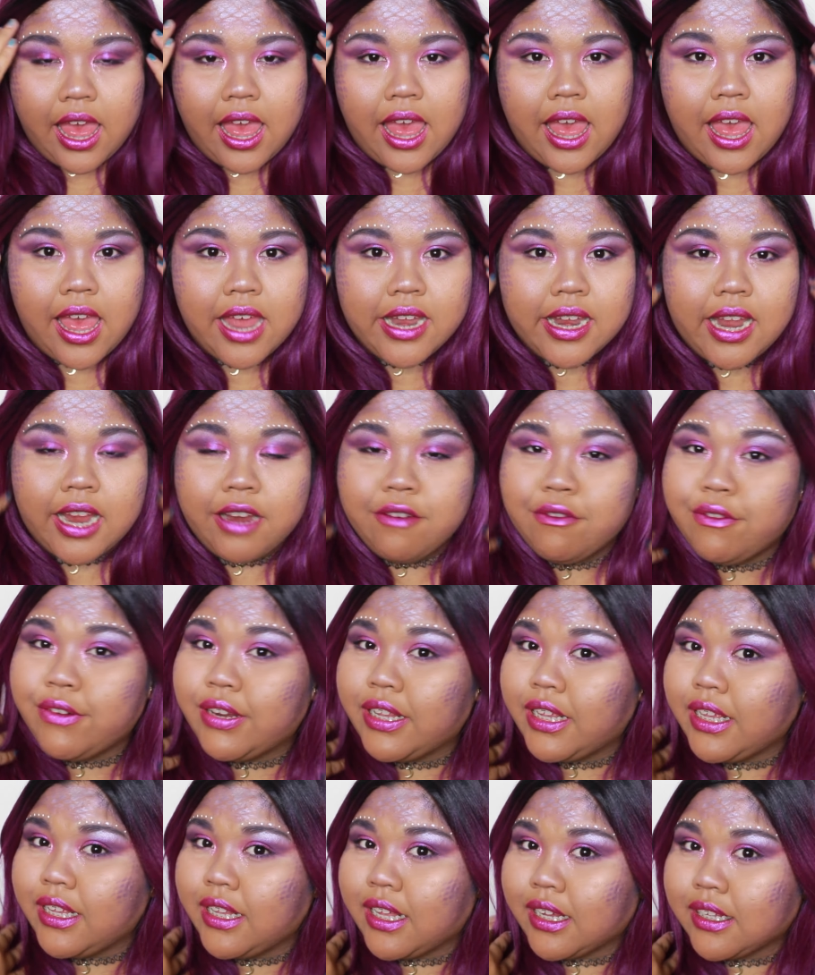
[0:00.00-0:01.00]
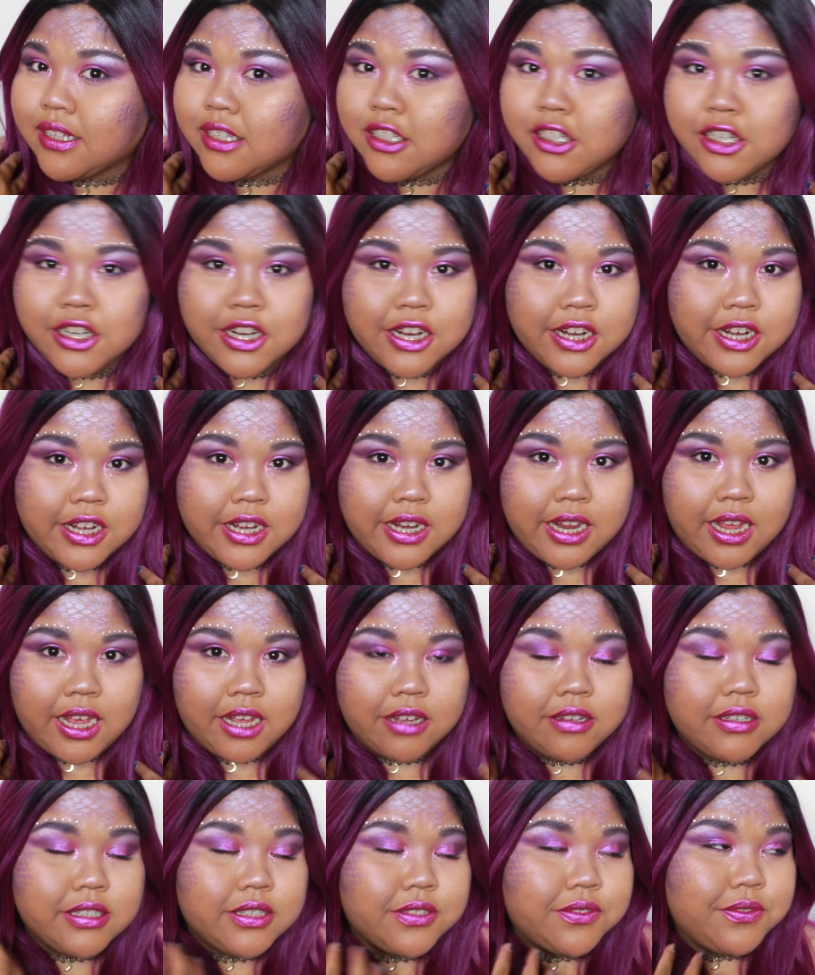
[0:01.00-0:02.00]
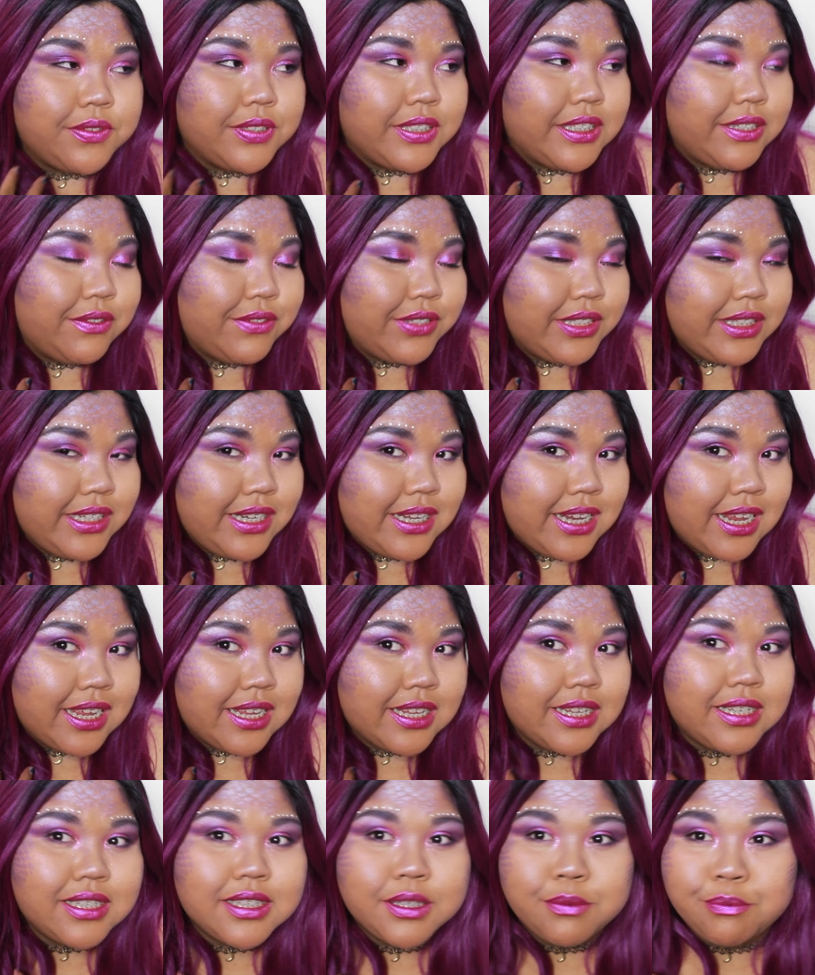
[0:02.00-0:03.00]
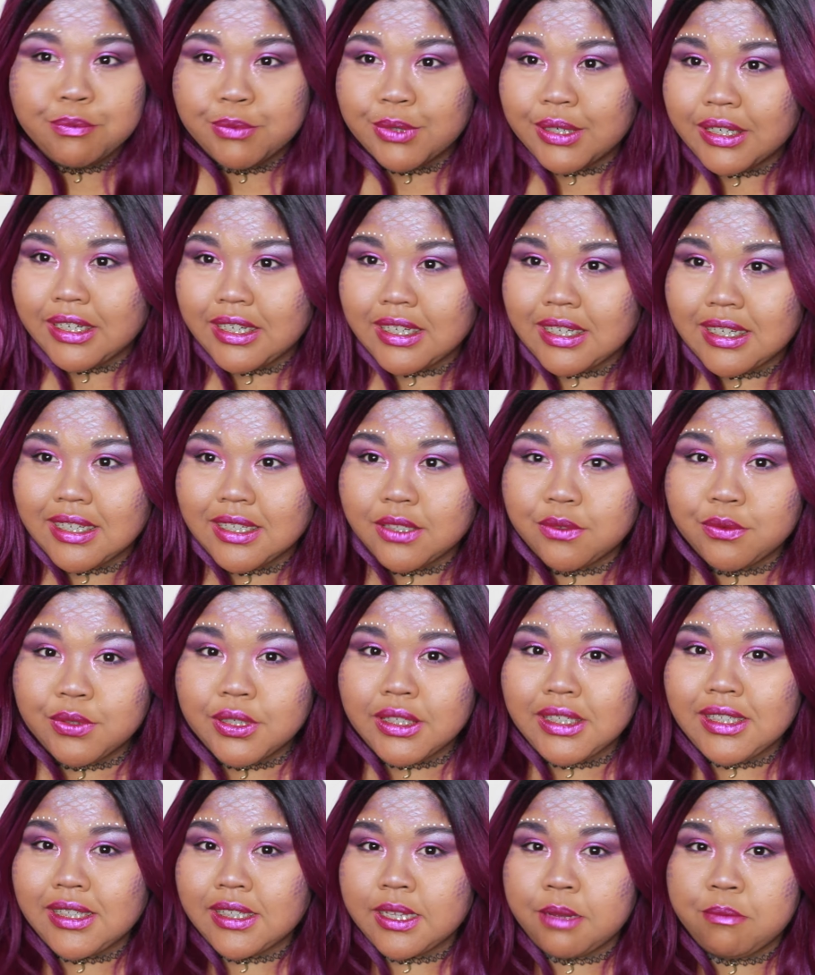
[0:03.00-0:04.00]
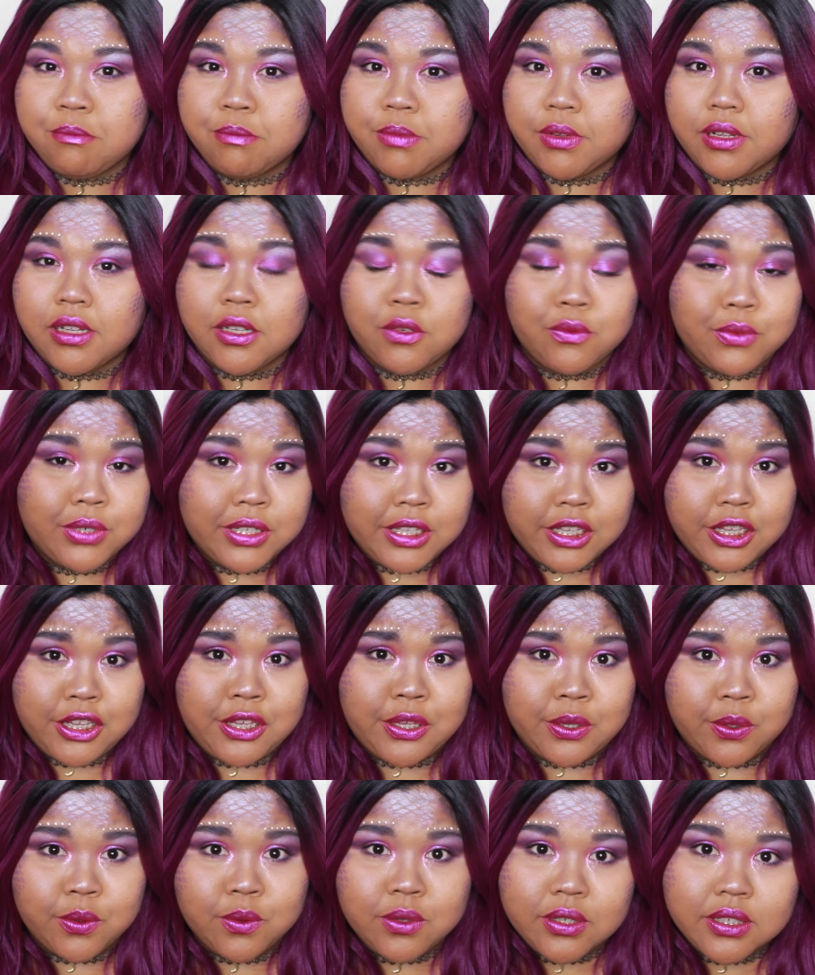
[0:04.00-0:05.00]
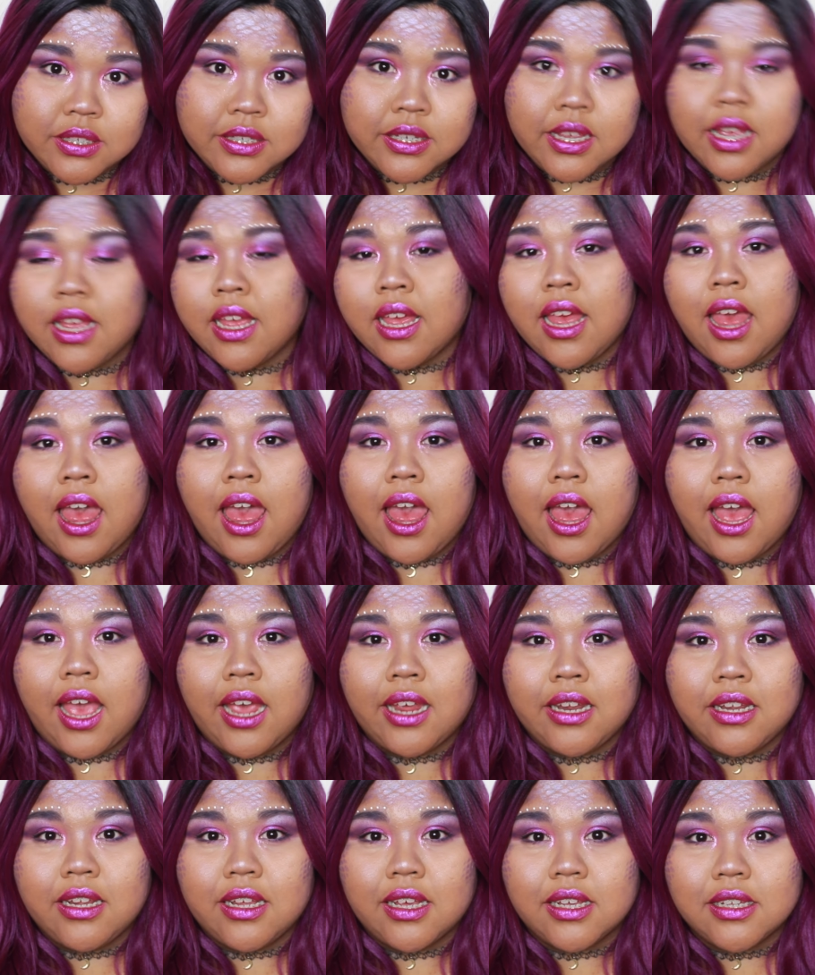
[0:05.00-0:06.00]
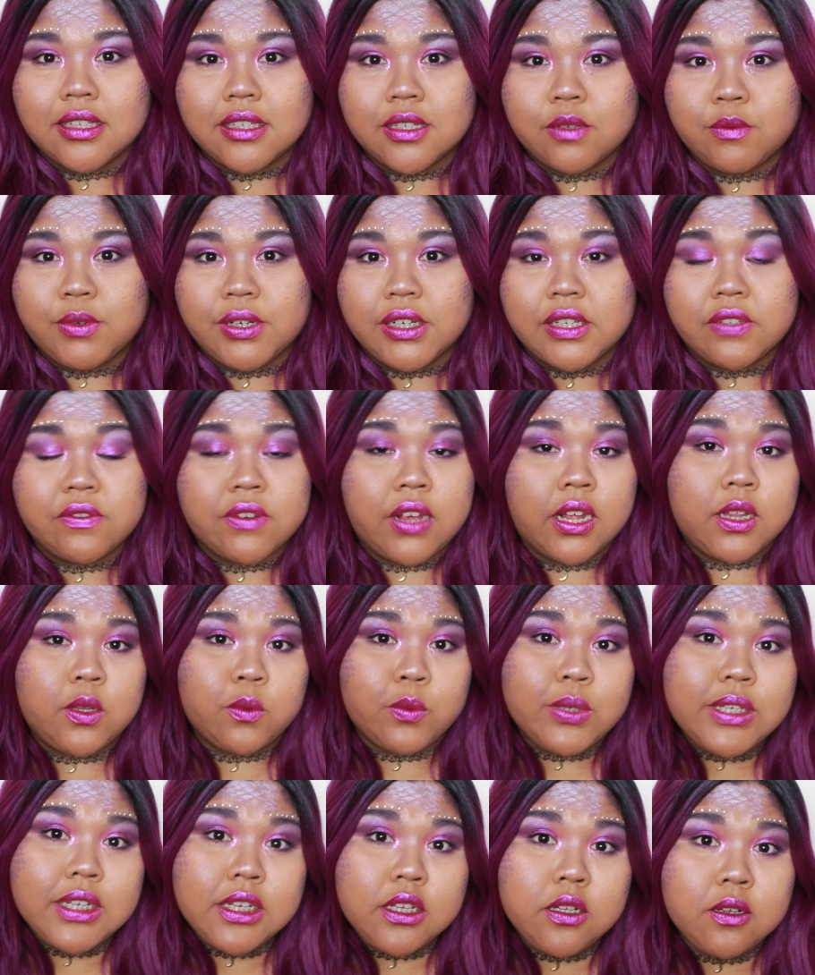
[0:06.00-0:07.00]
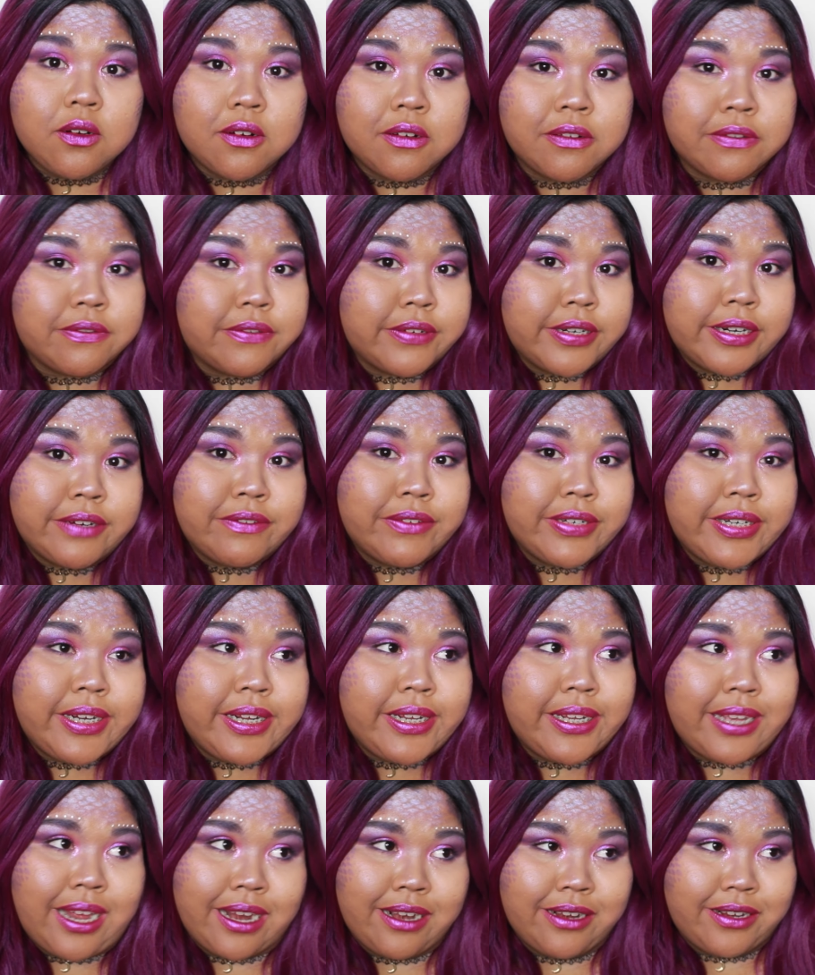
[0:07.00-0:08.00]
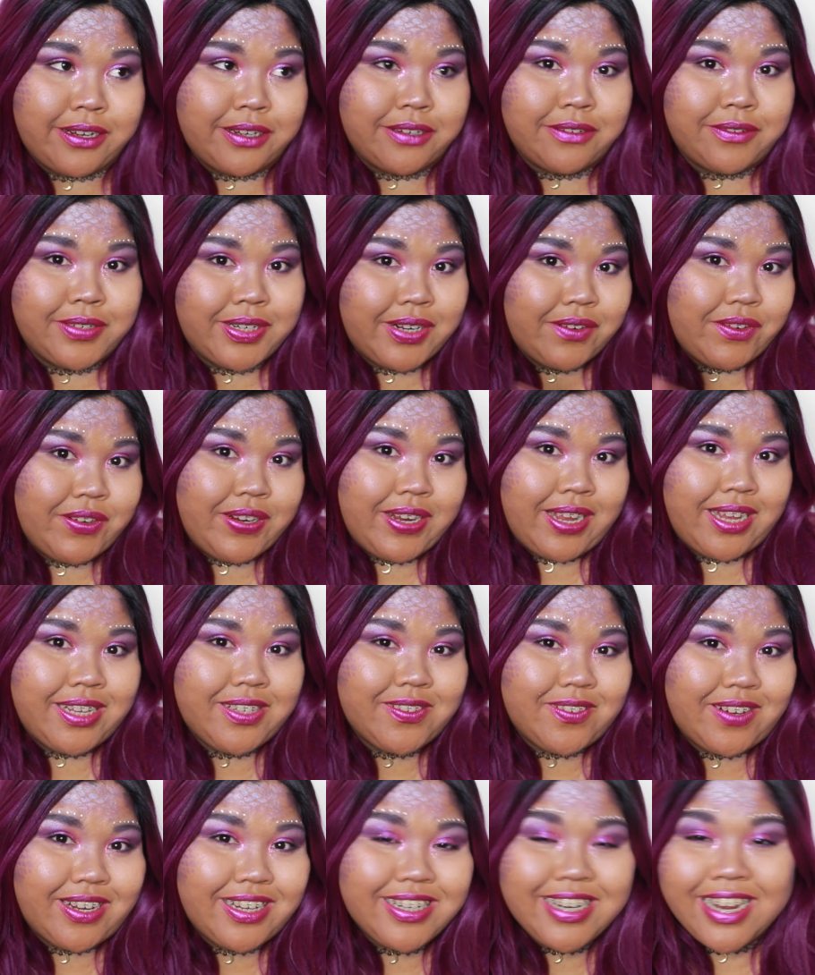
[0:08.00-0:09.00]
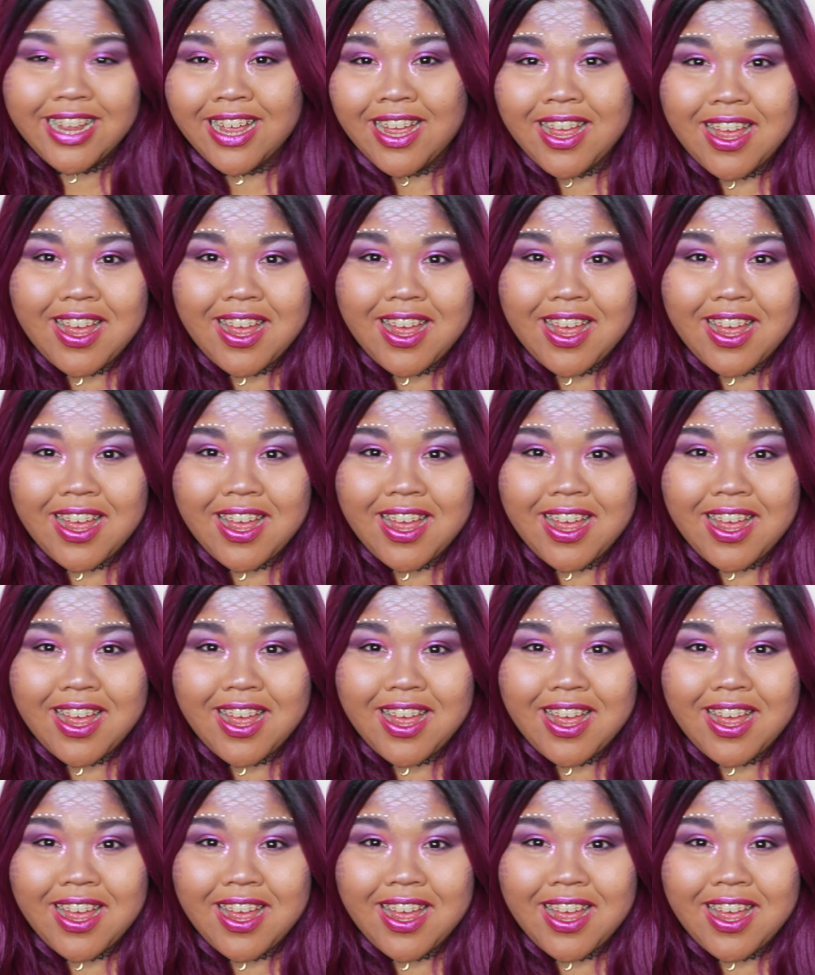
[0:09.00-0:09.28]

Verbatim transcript: And I really like the turnout. It's really, really nice and pretty. It's really simple and really cute. And you guys can wear this for Halloween or for every day. I don't know, whatever you guys want.